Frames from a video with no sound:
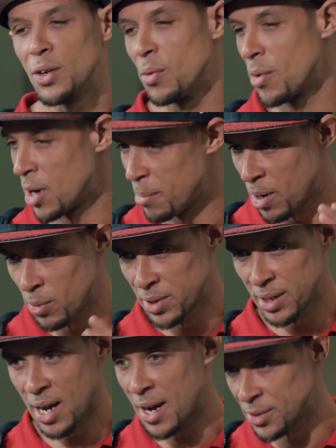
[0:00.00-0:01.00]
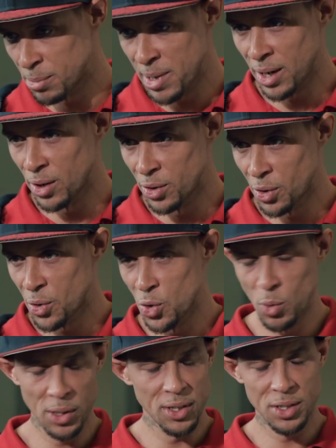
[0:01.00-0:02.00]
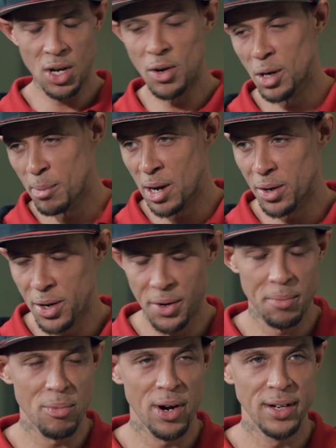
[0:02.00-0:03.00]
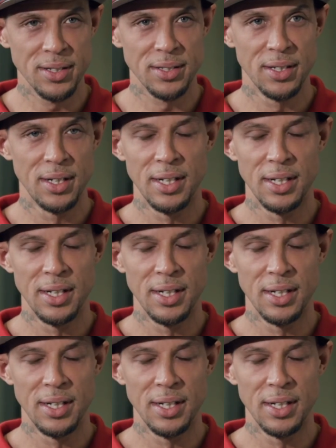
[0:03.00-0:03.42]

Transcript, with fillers: Don't worry about what the guys are making on the crew, what they're talking about during breaks.